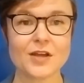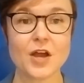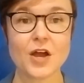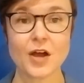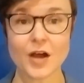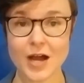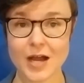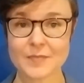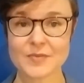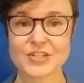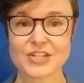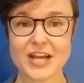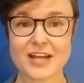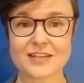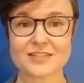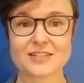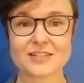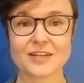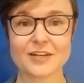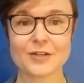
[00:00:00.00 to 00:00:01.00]
I'm
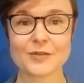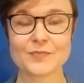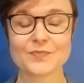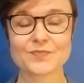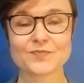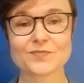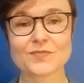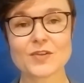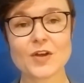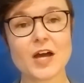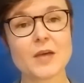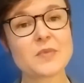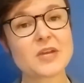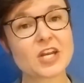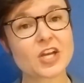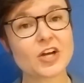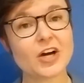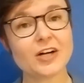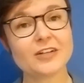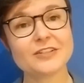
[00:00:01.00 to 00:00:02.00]
Shasta. I'm an
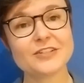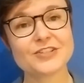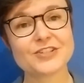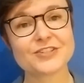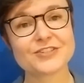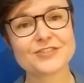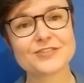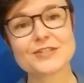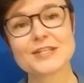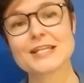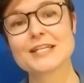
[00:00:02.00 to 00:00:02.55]
ecologist